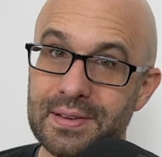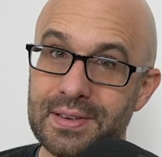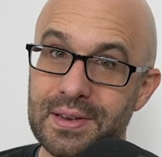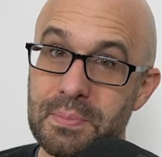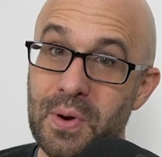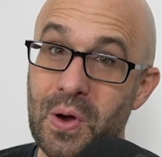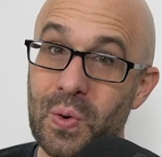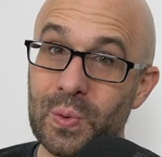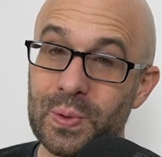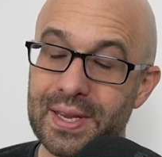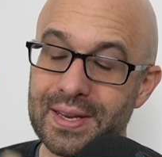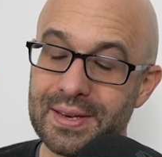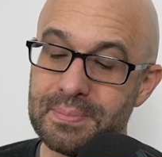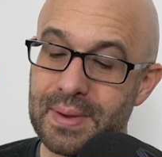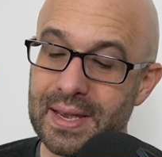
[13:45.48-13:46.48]

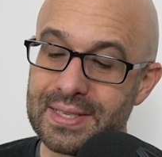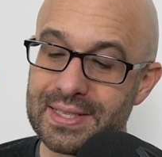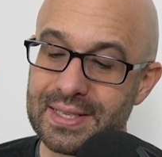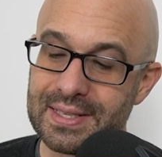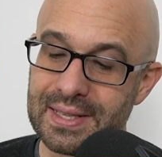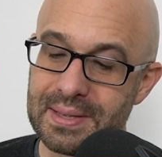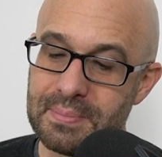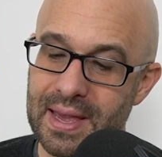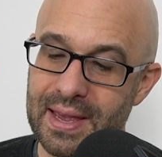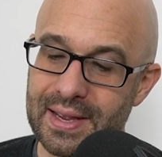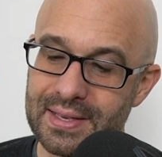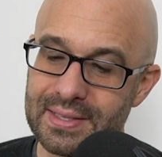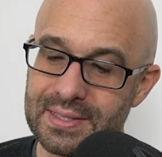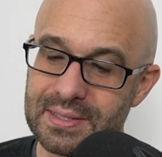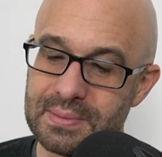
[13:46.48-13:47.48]
Napoleon basically
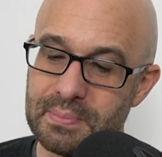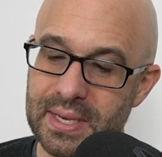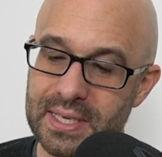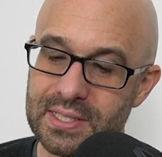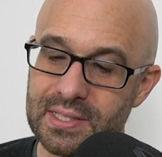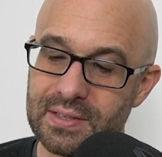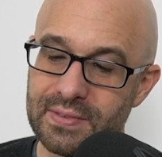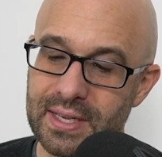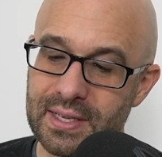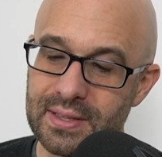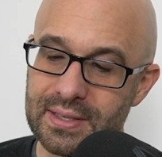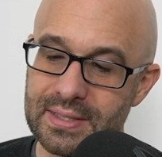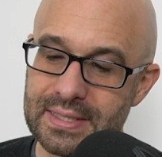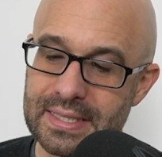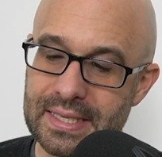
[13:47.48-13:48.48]
bans Beasts of
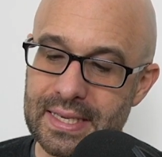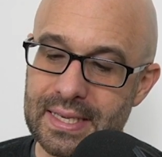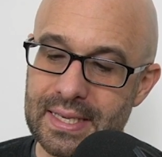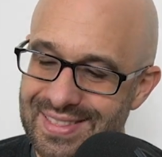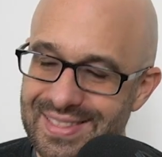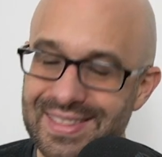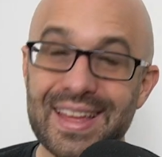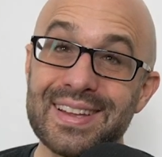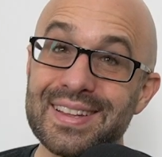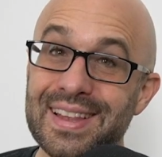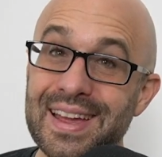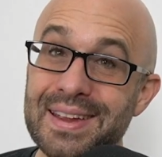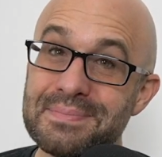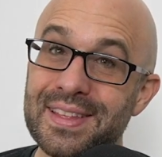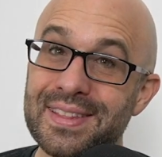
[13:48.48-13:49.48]
England. They
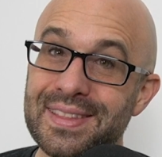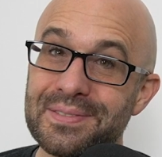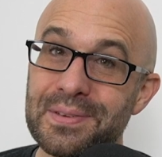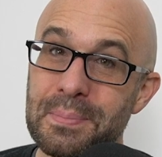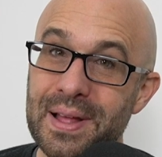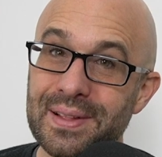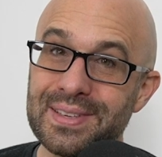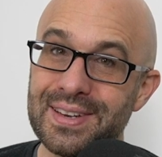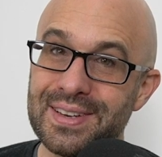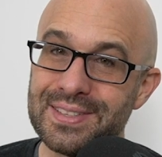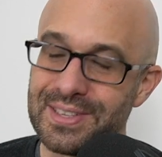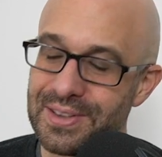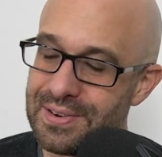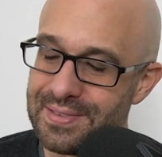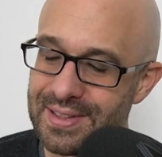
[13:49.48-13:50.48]
claim that the rebellion
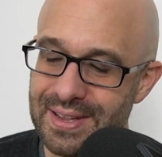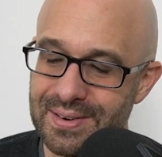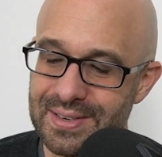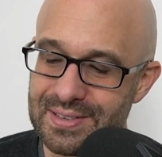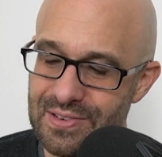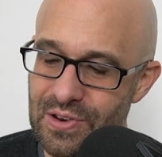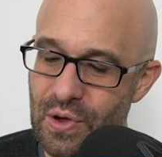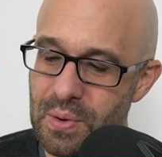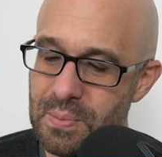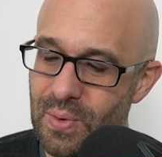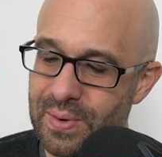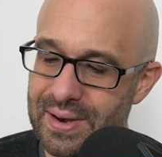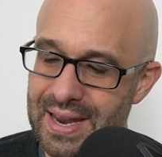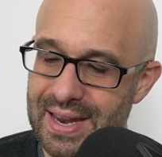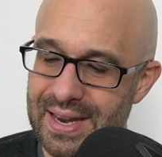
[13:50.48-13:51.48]
is over. There is no
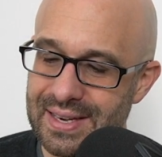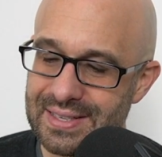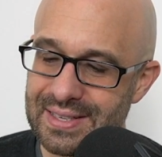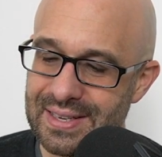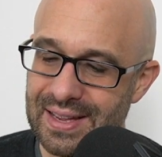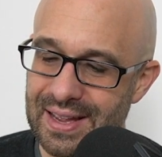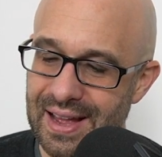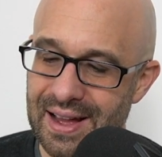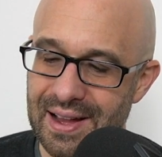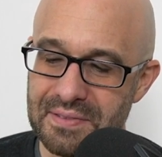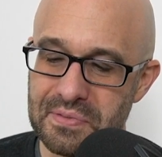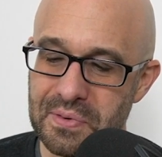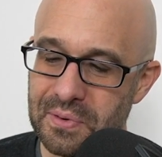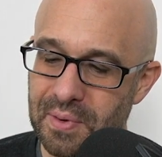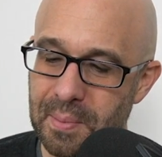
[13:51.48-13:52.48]
more need
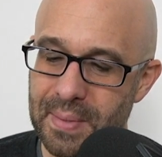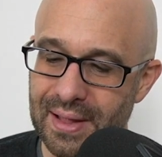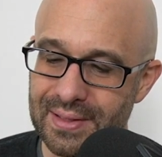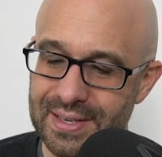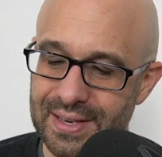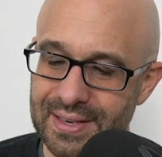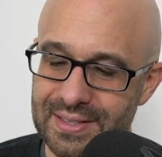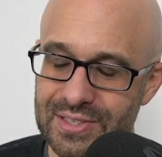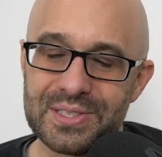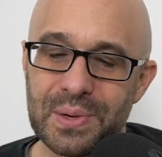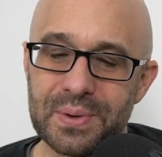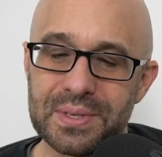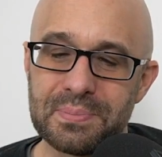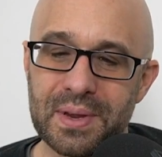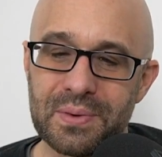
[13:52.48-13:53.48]
for rebellion.
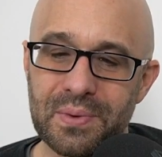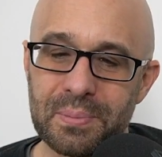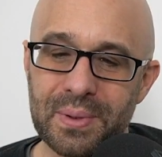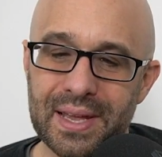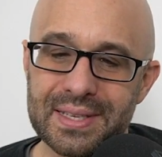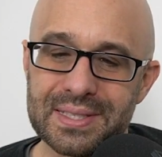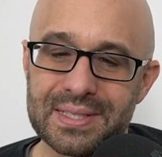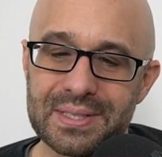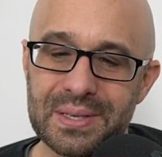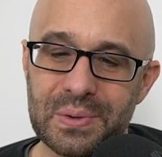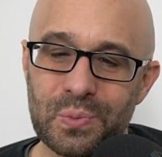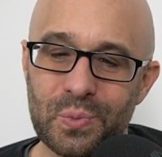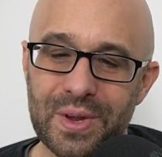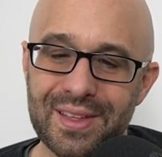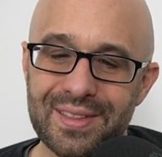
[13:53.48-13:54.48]
So it's been replaced
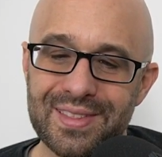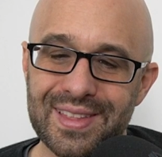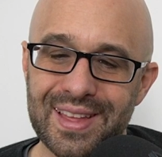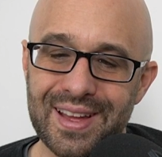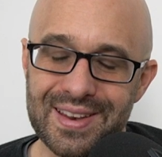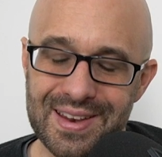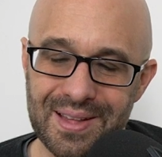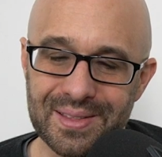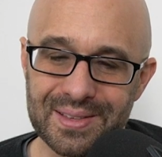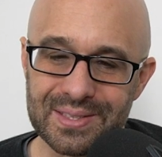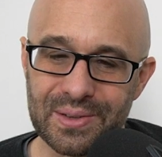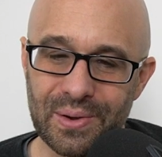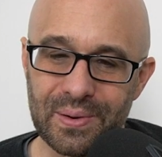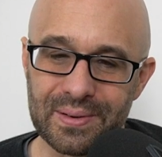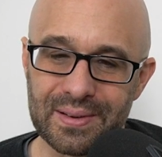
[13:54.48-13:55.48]
with another
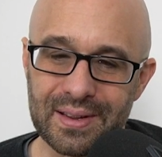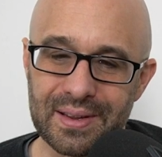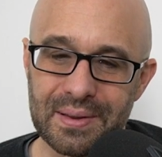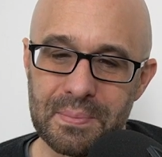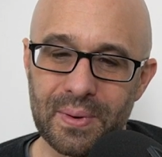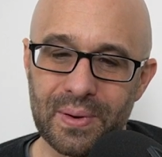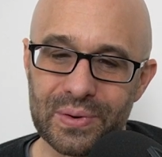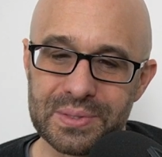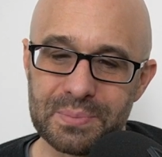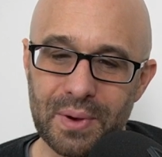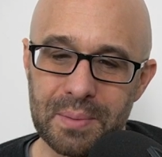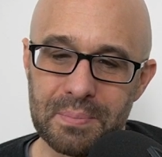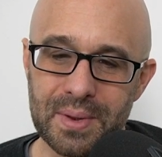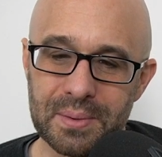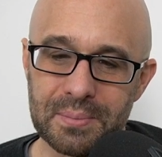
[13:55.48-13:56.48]
song composed
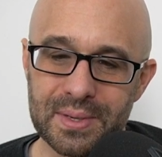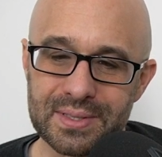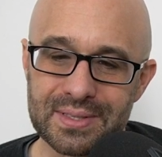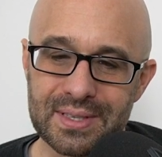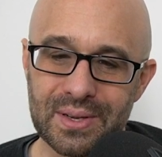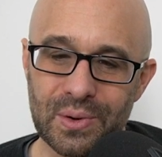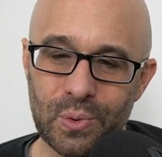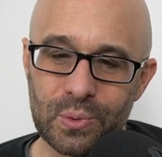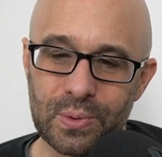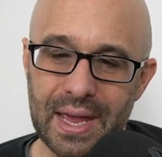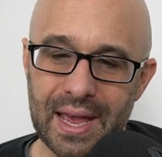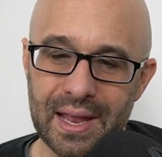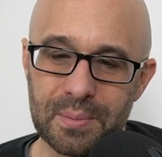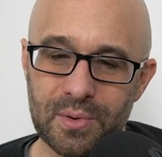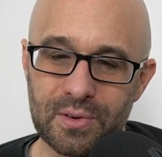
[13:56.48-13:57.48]
by Minimus called
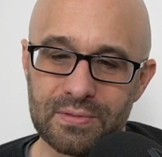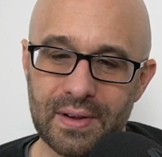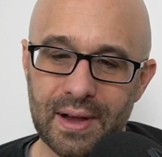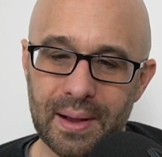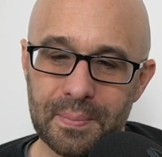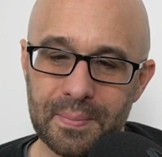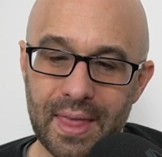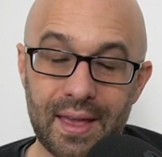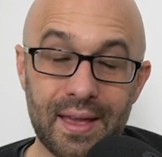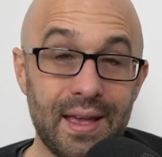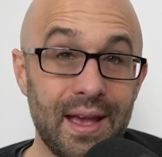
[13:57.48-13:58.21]
Animal Farm.